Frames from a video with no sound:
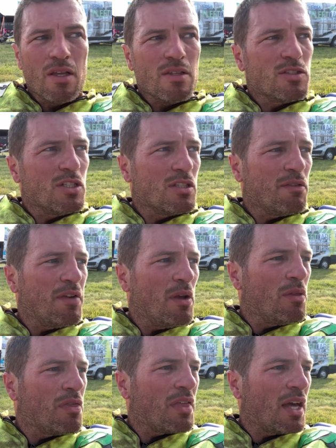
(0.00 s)
just a
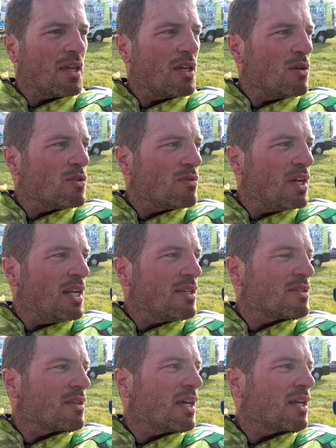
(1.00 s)
few thank yous really.
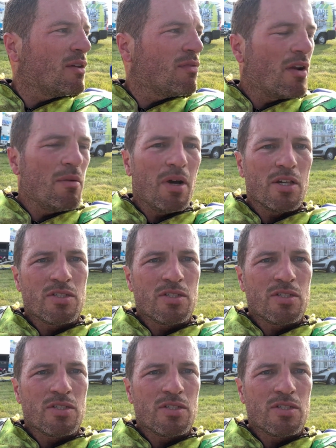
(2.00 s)
So thank you very much